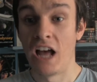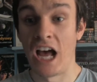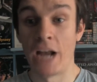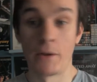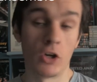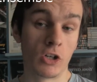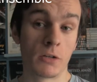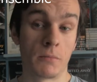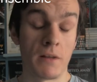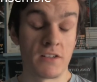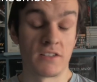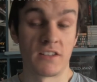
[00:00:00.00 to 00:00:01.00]
And honourable
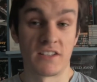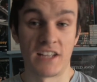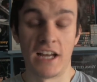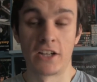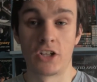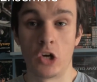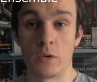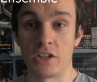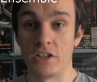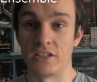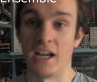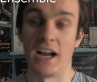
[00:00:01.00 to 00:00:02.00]
mentions in this category
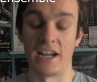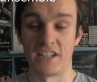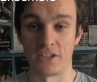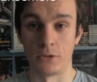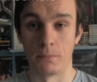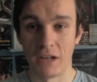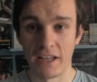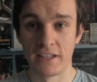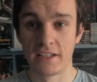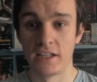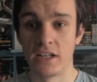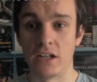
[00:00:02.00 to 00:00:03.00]
go to I, Daniel
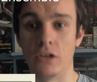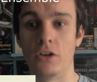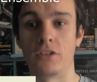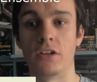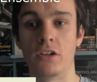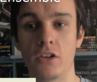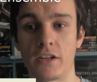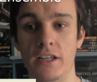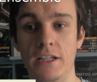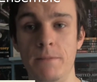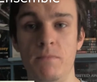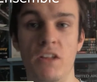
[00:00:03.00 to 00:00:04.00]
Blake, Logan
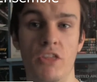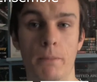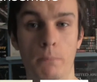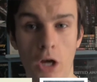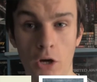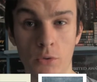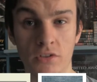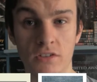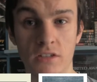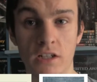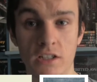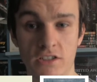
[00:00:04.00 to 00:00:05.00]
Lucky, The
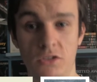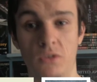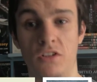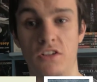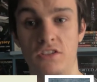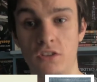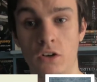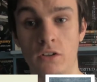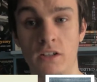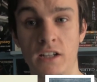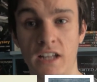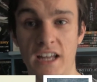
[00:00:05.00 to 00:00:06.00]
Post, Song to
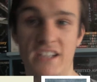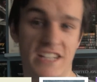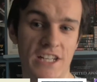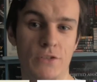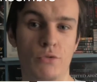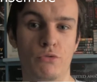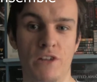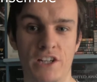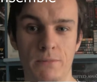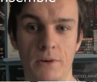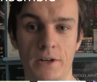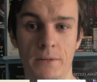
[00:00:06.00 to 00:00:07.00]
Song, and T2
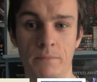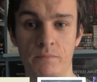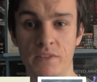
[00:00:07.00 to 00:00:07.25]
Trainspotting.